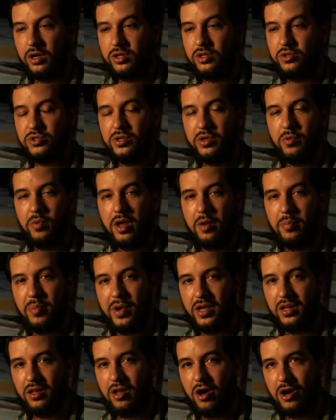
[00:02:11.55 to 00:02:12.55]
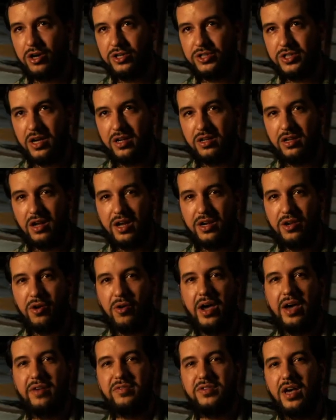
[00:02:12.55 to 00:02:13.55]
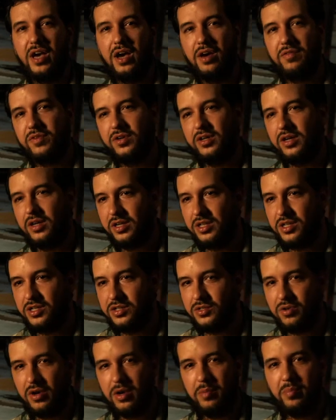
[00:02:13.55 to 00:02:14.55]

Usually when I paint large, I don't have to have an easel.